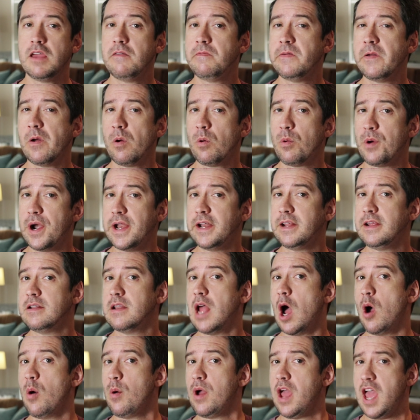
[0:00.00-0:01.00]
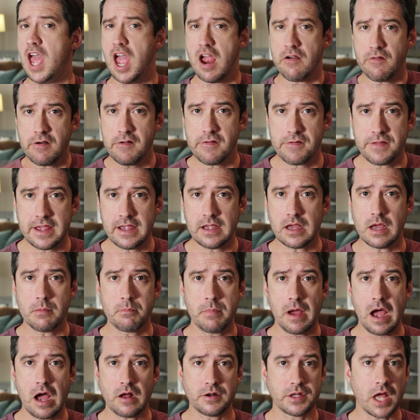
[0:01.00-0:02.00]
If you already know everything
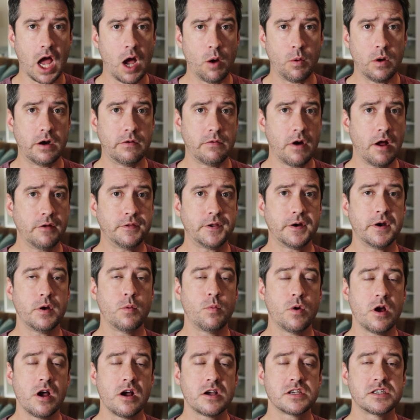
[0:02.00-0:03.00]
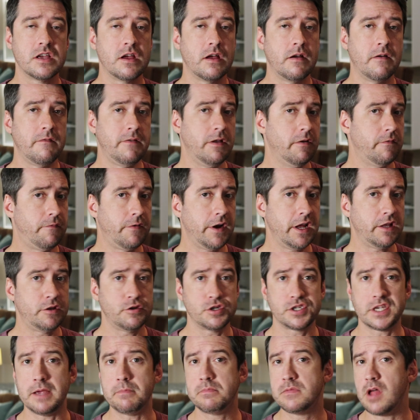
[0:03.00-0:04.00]
about how a rotary works, feel free
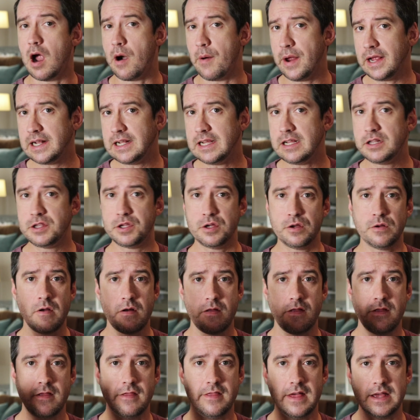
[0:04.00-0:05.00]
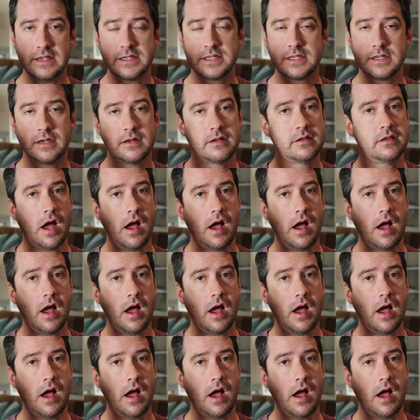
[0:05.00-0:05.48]
to skip directly to this